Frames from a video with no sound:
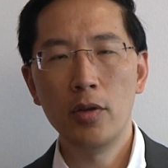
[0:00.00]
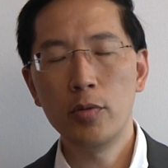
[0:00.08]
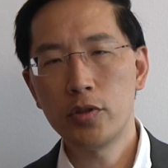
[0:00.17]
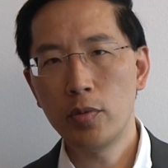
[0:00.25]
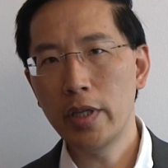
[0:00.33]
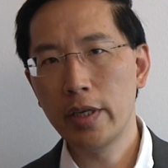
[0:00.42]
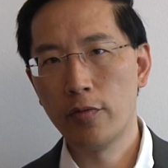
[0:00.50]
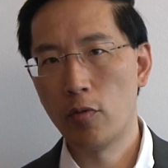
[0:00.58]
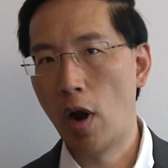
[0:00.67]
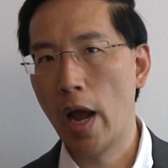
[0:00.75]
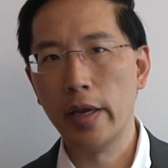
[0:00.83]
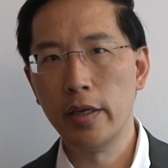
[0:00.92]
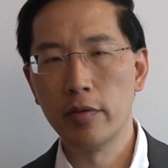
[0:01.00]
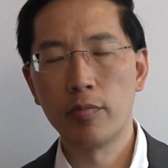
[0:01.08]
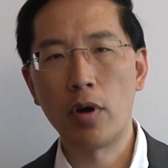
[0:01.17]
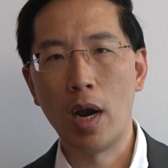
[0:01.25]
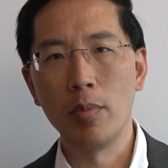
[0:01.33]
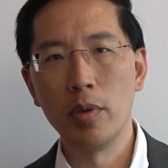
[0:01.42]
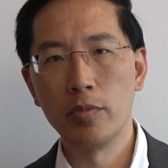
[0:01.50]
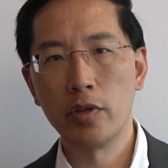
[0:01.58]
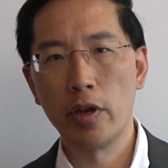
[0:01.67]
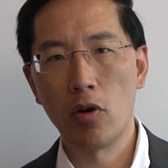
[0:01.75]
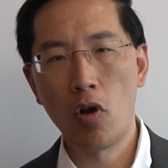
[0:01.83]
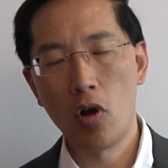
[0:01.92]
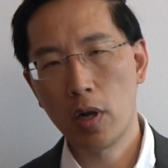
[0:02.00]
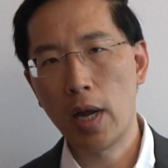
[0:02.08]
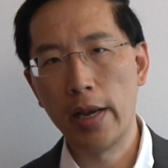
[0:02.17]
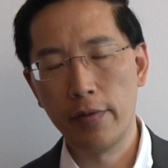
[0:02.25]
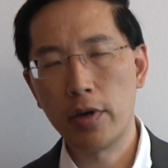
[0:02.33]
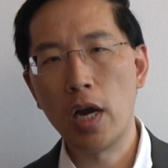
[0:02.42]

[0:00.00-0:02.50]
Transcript: Well, there's really a variety of problems. They're all kind of